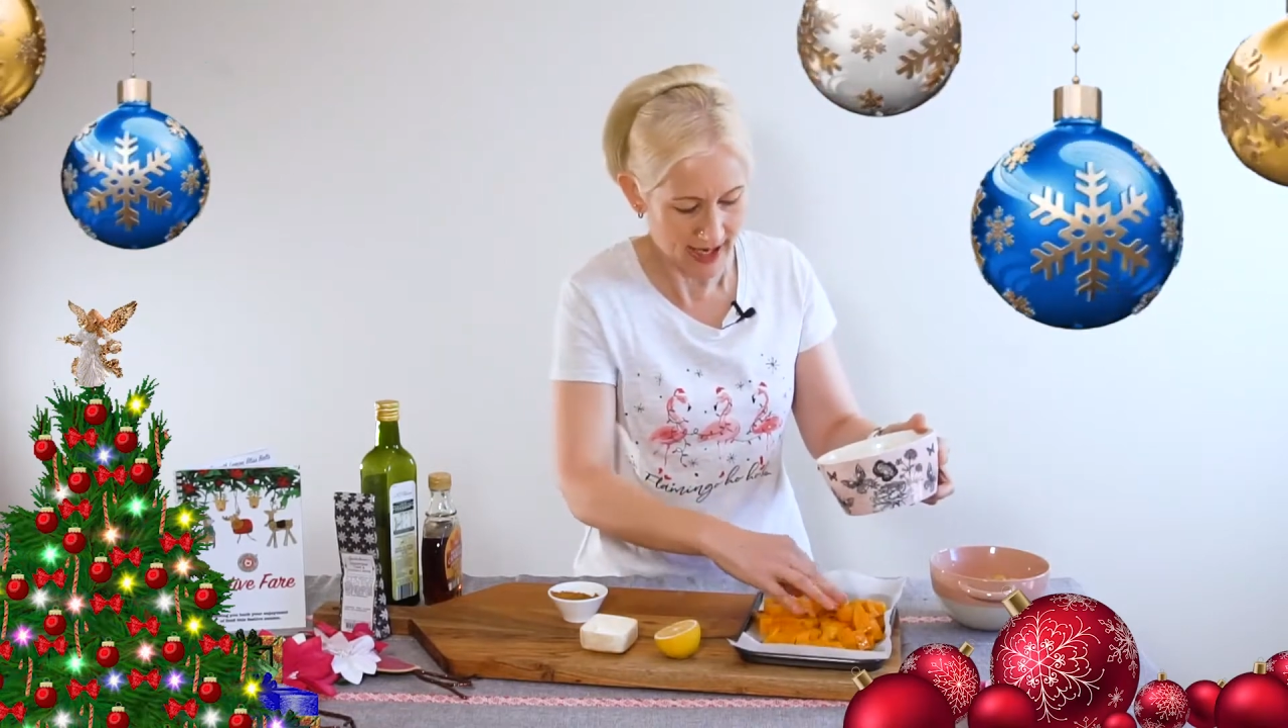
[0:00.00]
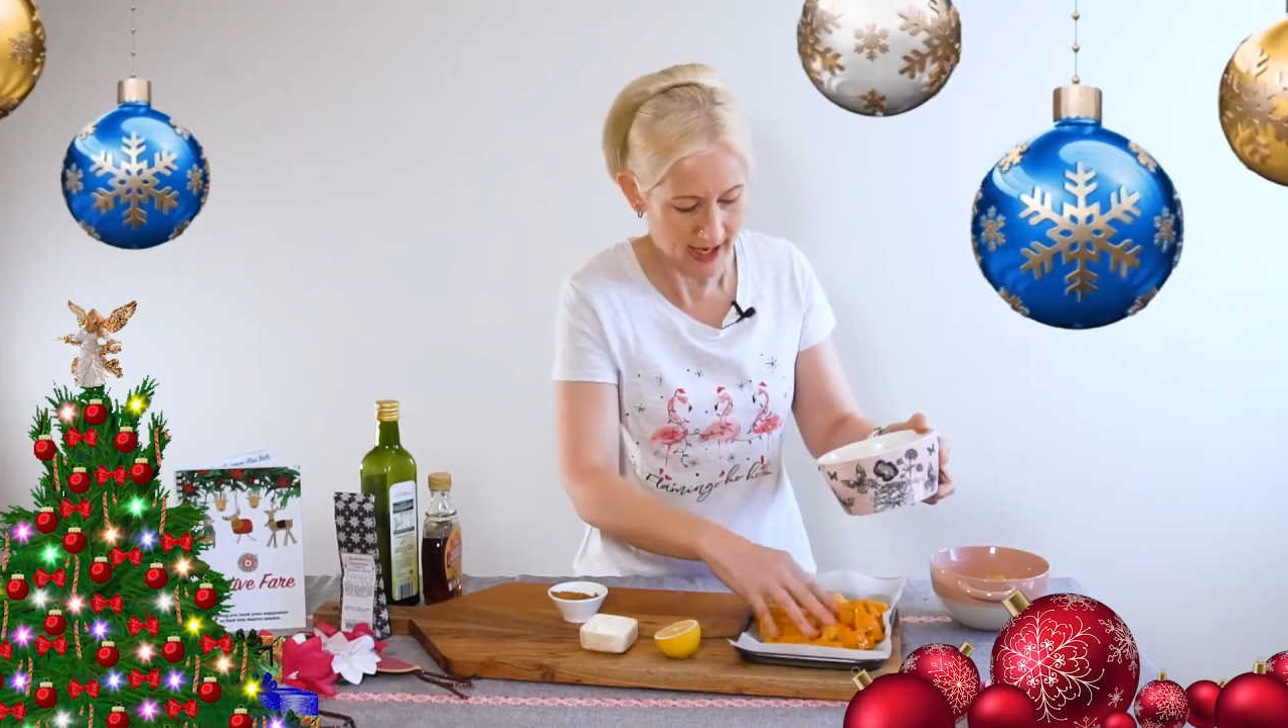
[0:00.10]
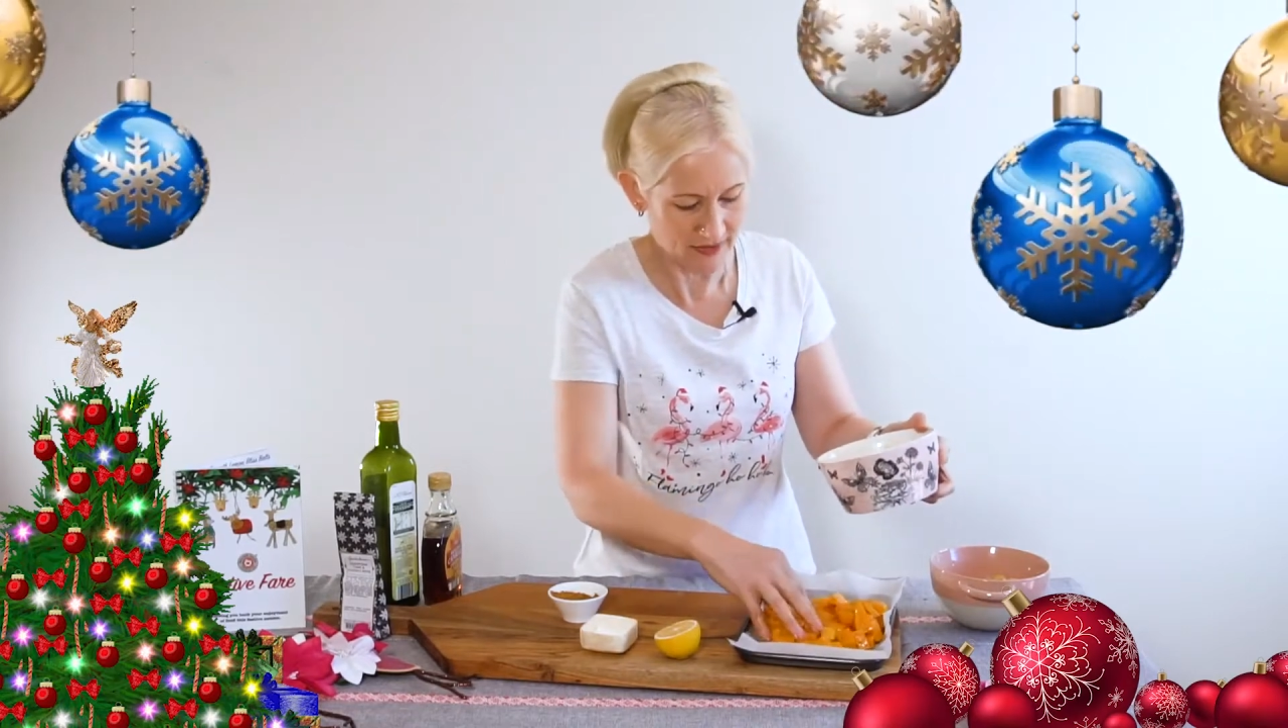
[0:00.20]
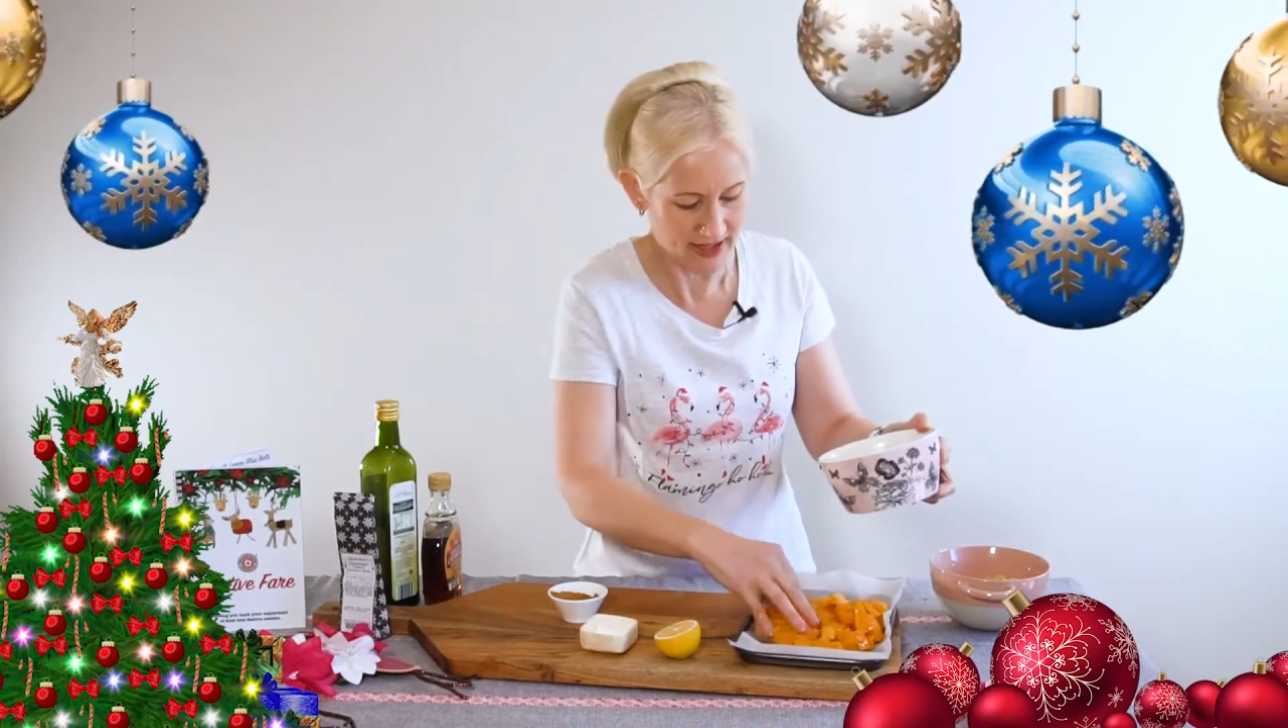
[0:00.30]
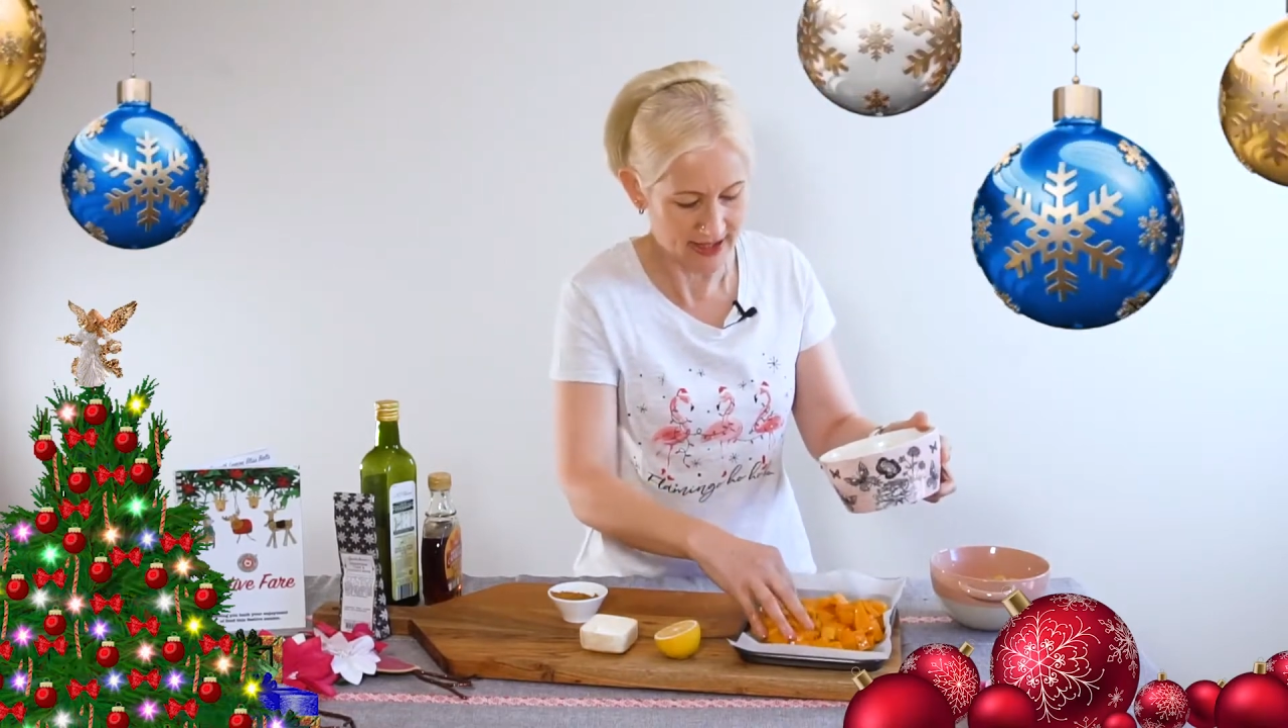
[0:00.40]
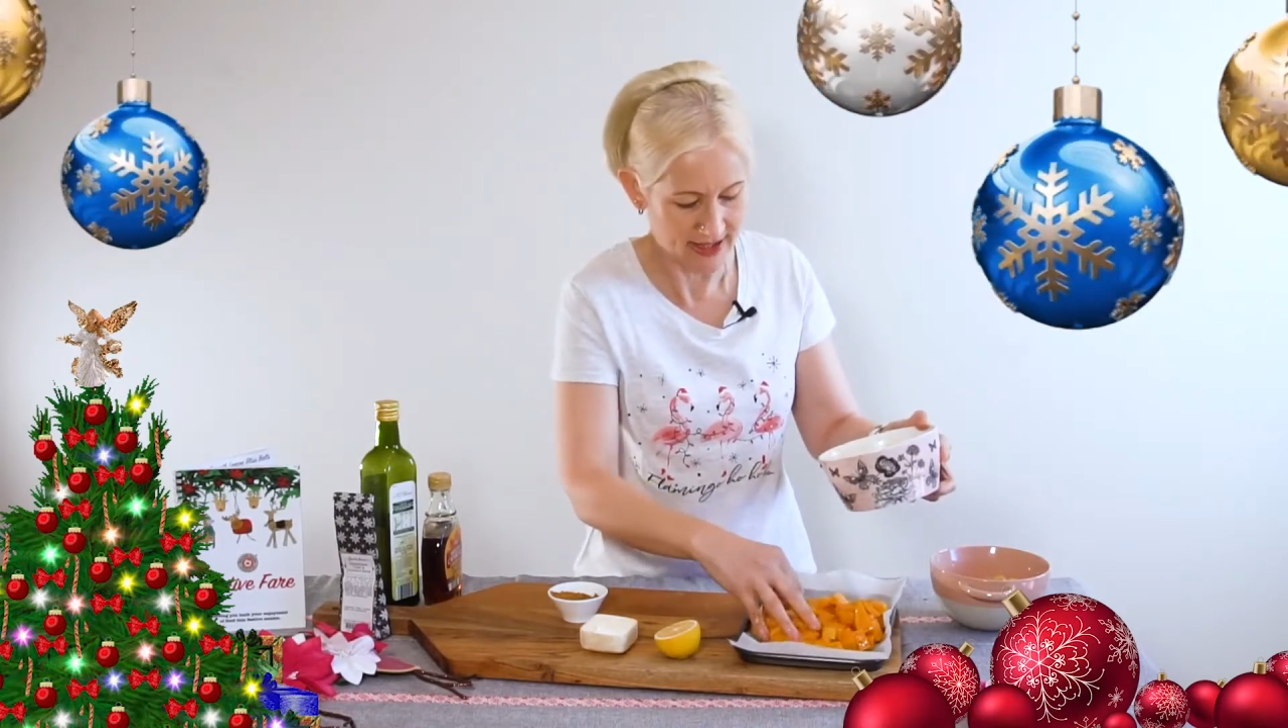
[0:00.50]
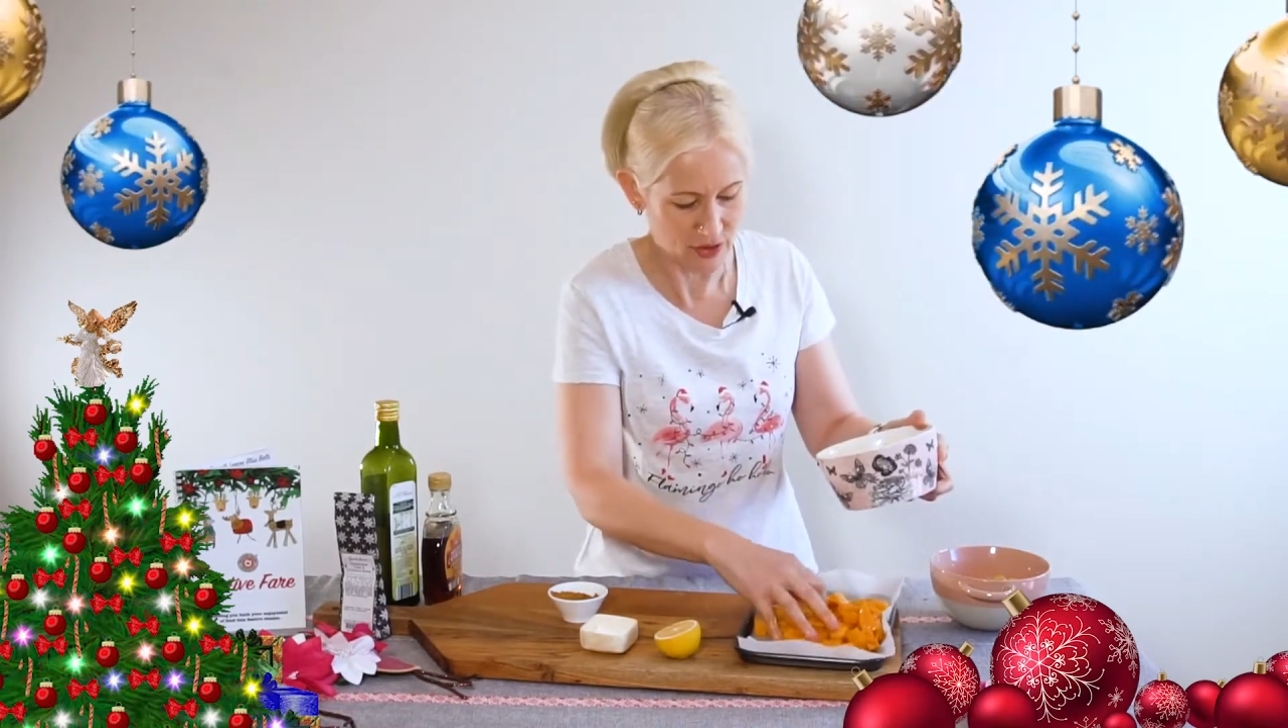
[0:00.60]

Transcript: after this